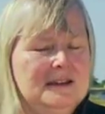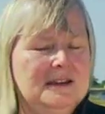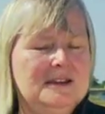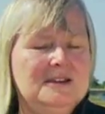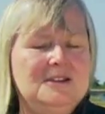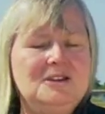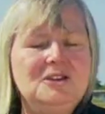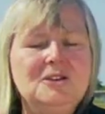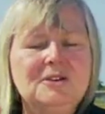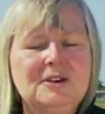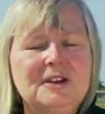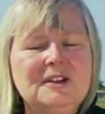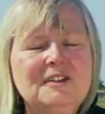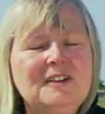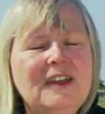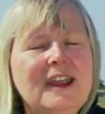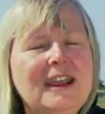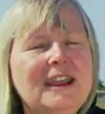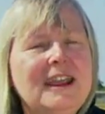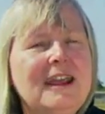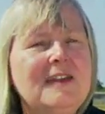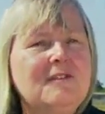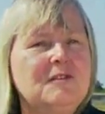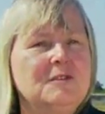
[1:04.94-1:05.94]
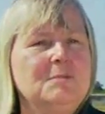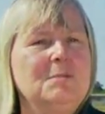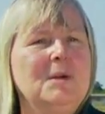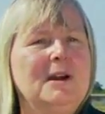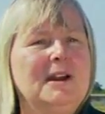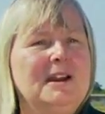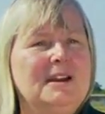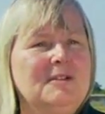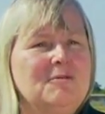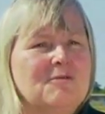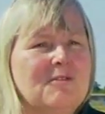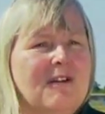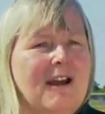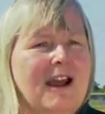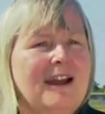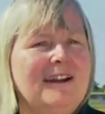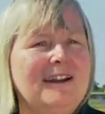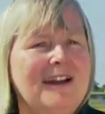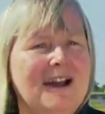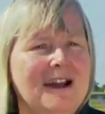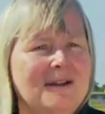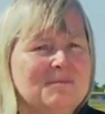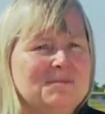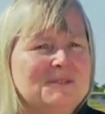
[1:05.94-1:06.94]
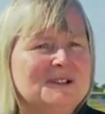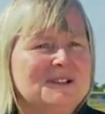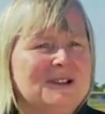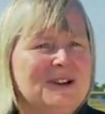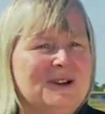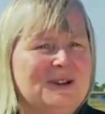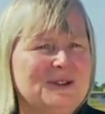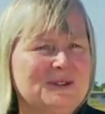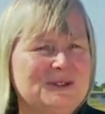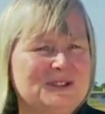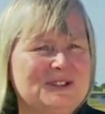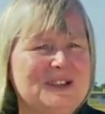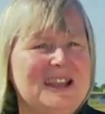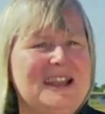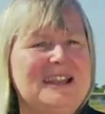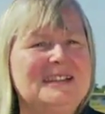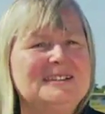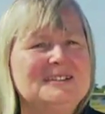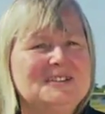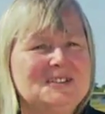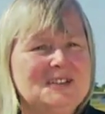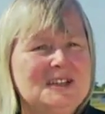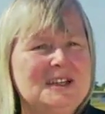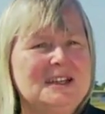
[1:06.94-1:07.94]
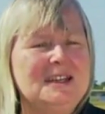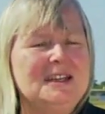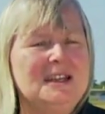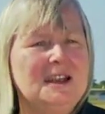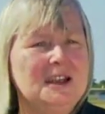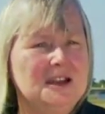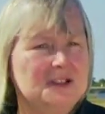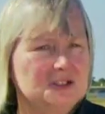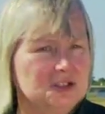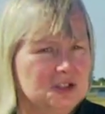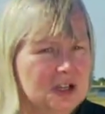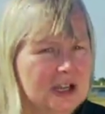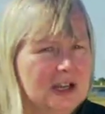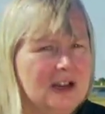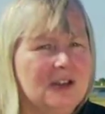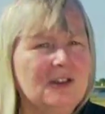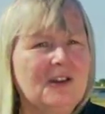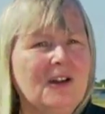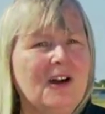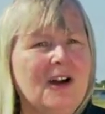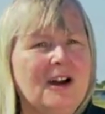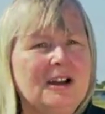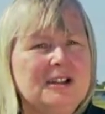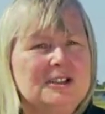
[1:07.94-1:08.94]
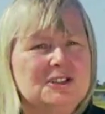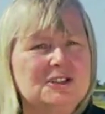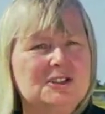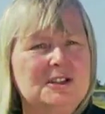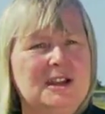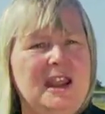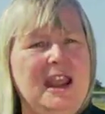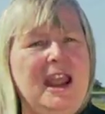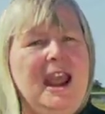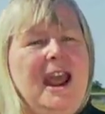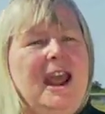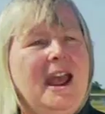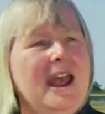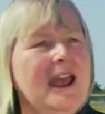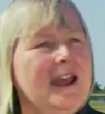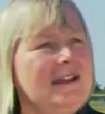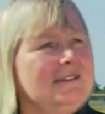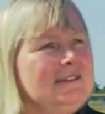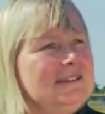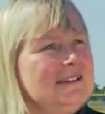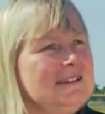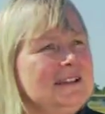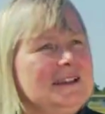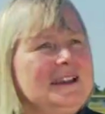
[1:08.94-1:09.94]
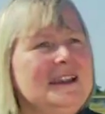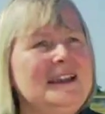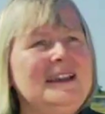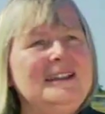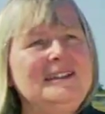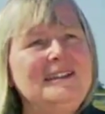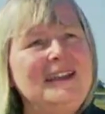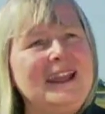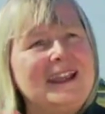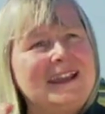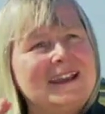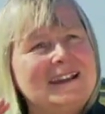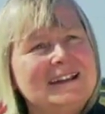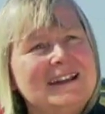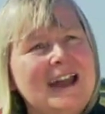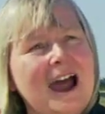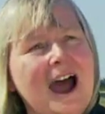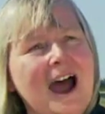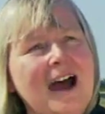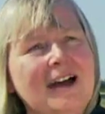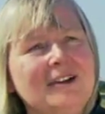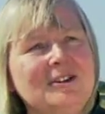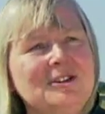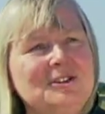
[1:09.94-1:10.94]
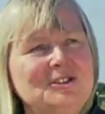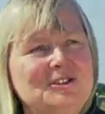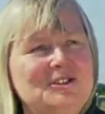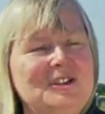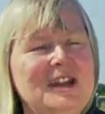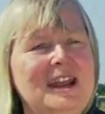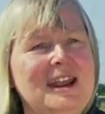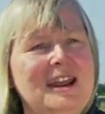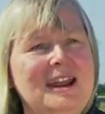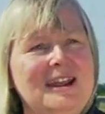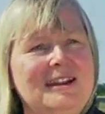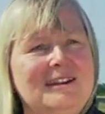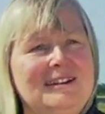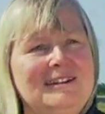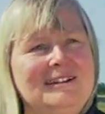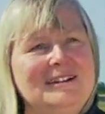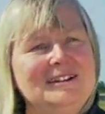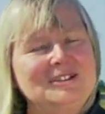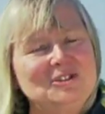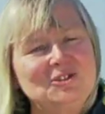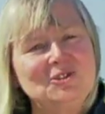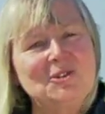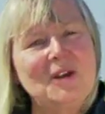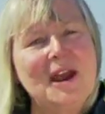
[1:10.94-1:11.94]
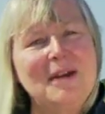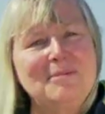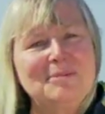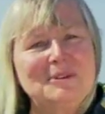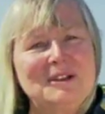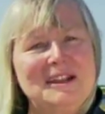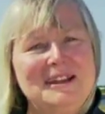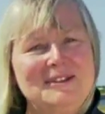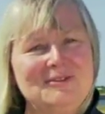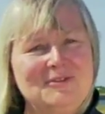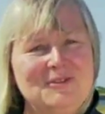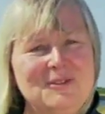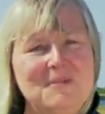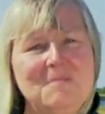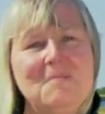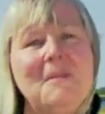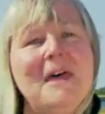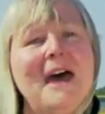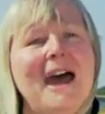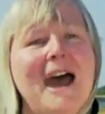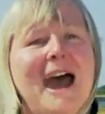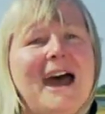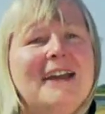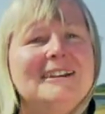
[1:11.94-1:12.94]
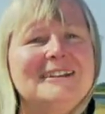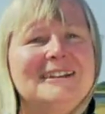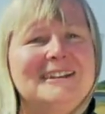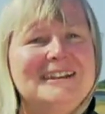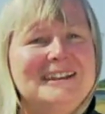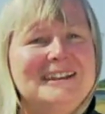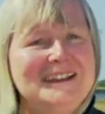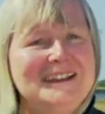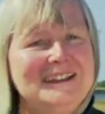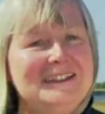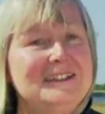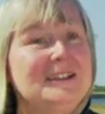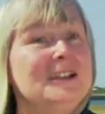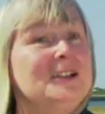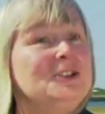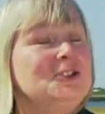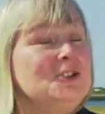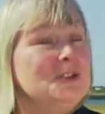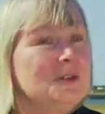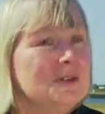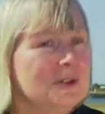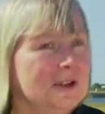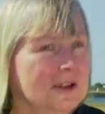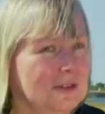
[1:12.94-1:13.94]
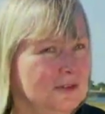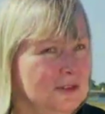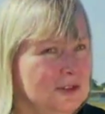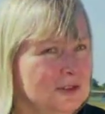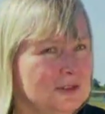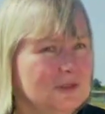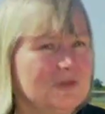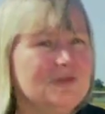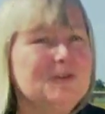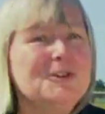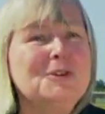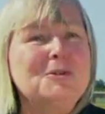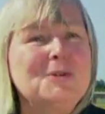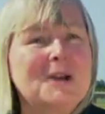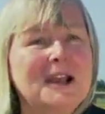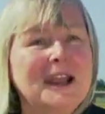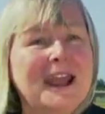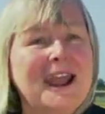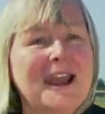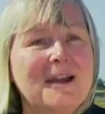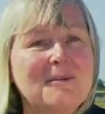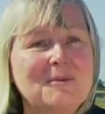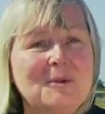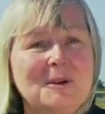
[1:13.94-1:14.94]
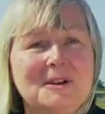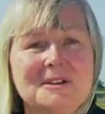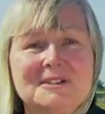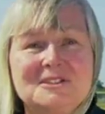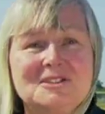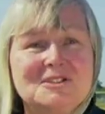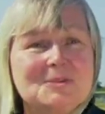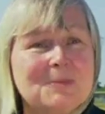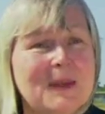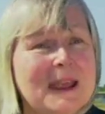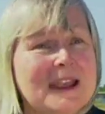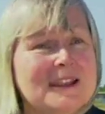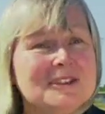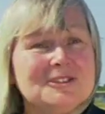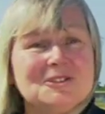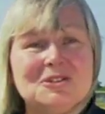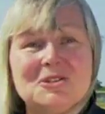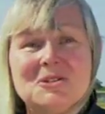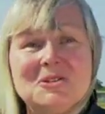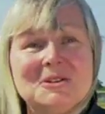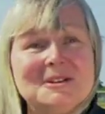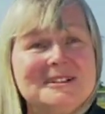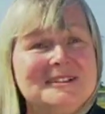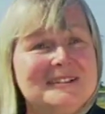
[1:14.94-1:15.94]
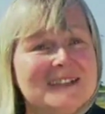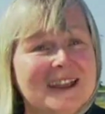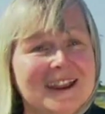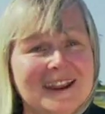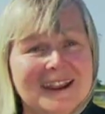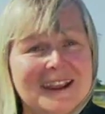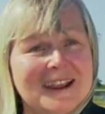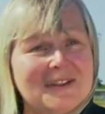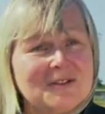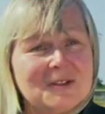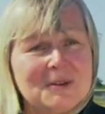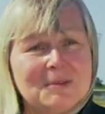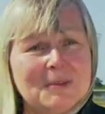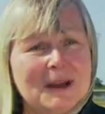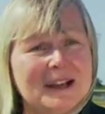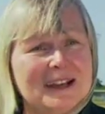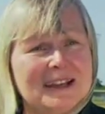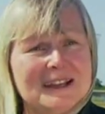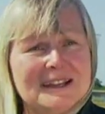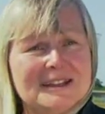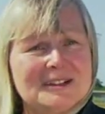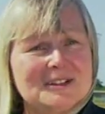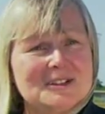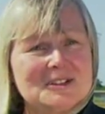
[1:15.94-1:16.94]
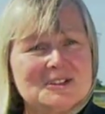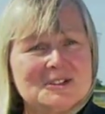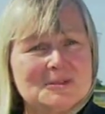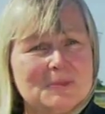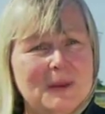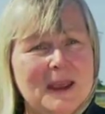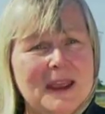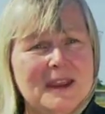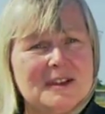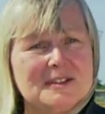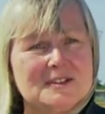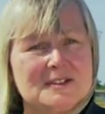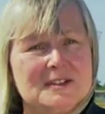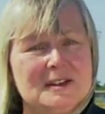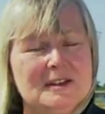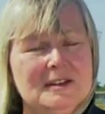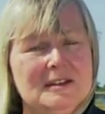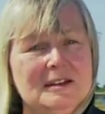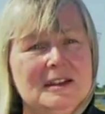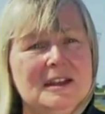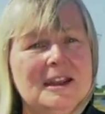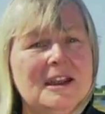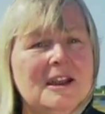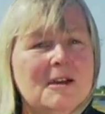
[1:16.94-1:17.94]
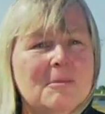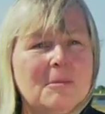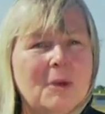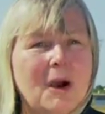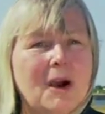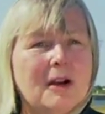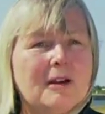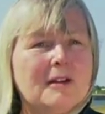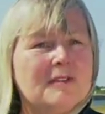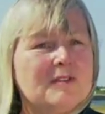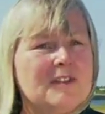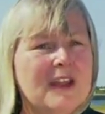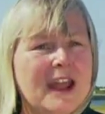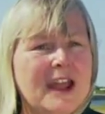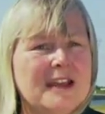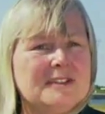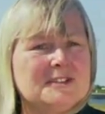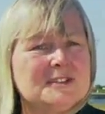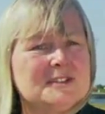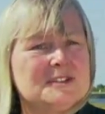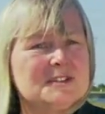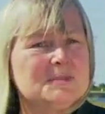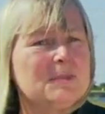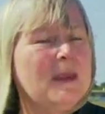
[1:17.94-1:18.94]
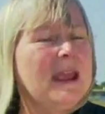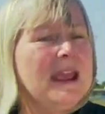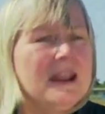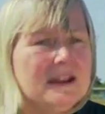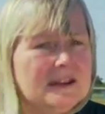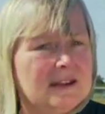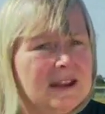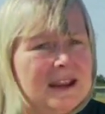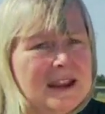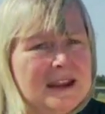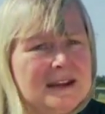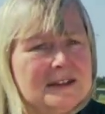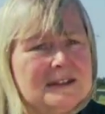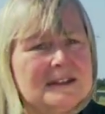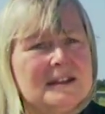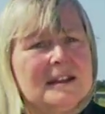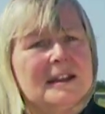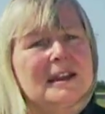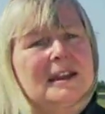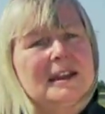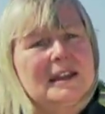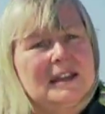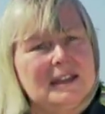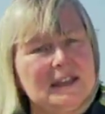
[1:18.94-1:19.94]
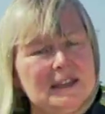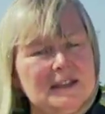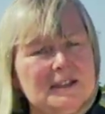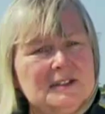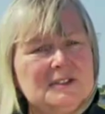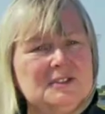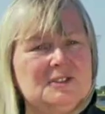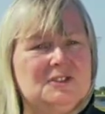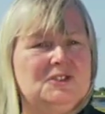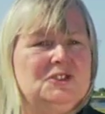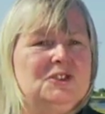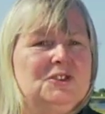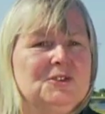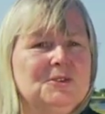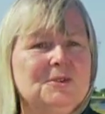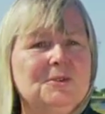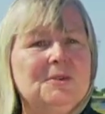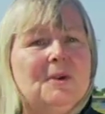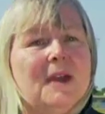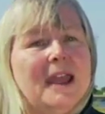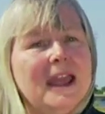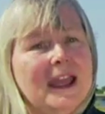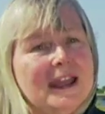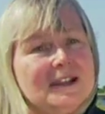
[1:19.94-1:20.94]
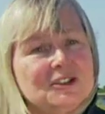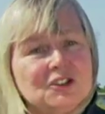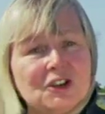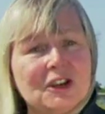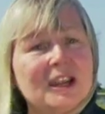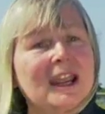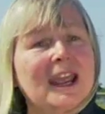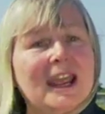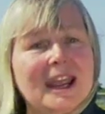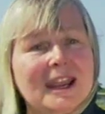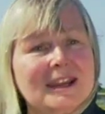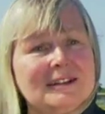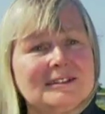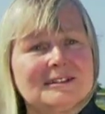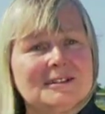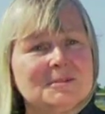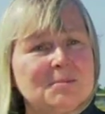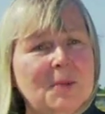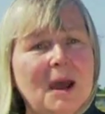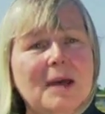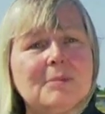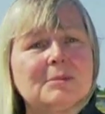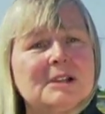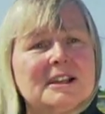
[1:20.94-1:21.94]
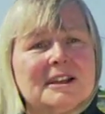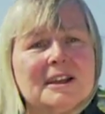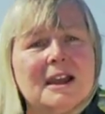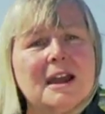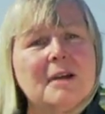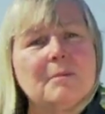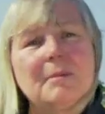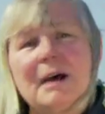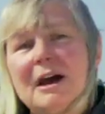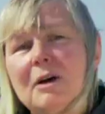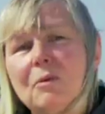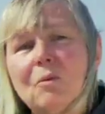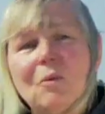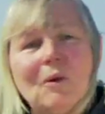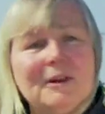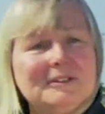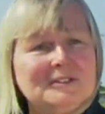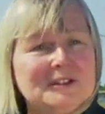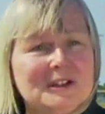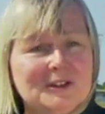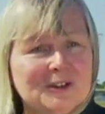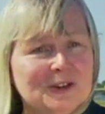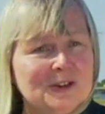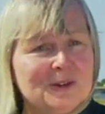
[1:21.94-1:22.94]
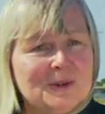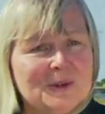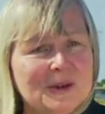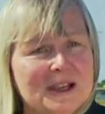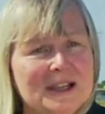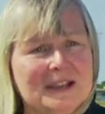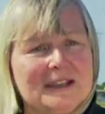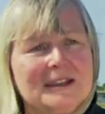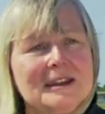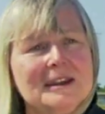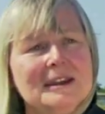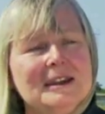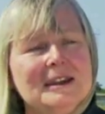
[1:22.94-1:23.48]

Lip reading: you can take everybody right up close and see a shuttle launch, and they could understand and extrapolate from that if you flew a camera in space, you could take everybody into space. And part of NASA's mandate is to educate the public about what they're doing.